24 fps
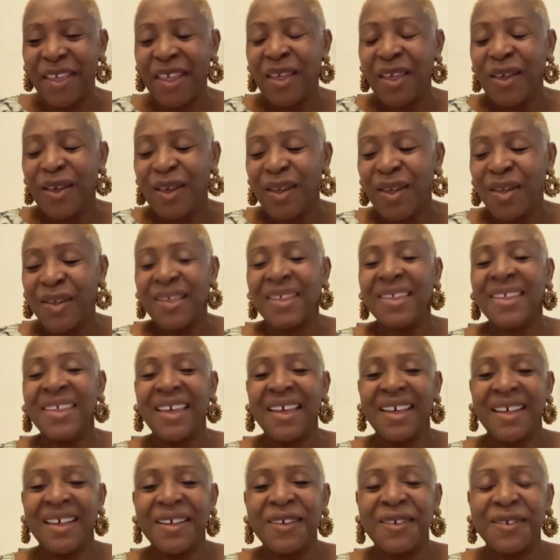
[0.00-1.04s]
Yes,
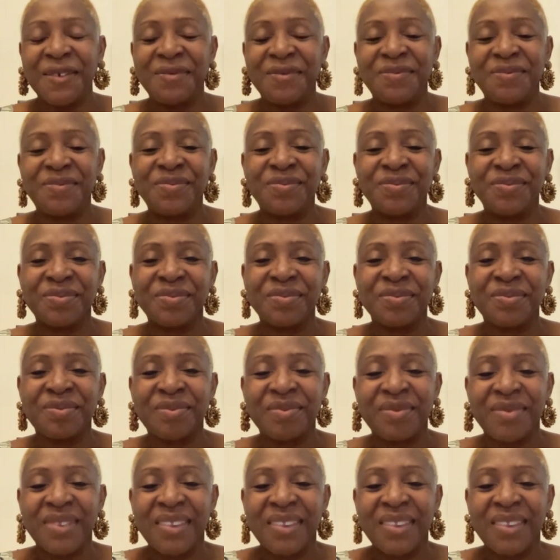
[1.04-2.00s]
that's really news to